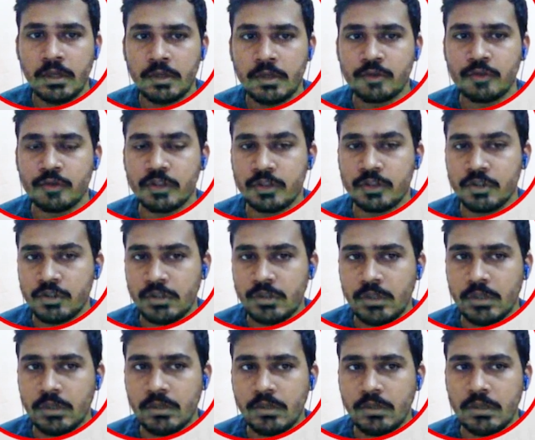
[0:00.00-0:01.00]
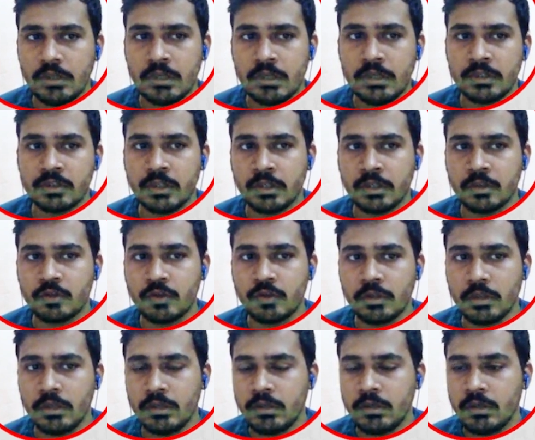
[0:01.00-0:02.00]
So session layer is
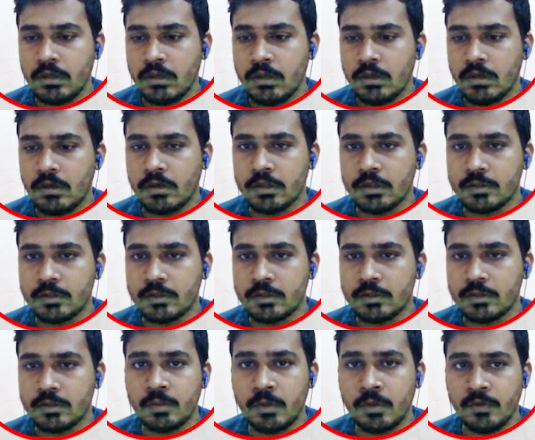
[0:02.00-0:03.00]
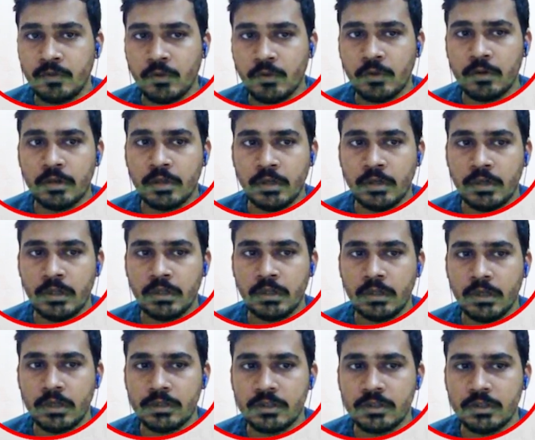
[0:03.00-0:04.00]
actually responsible for
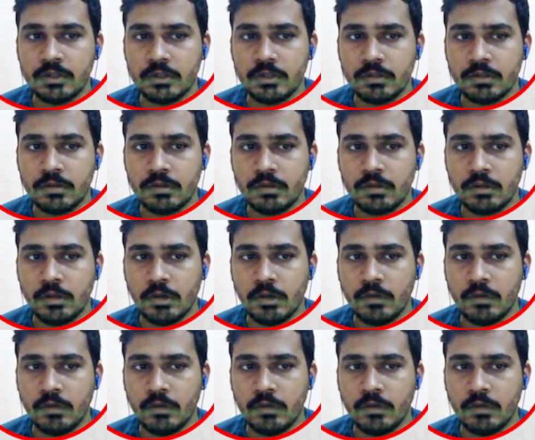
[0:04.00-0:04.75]
creating that session.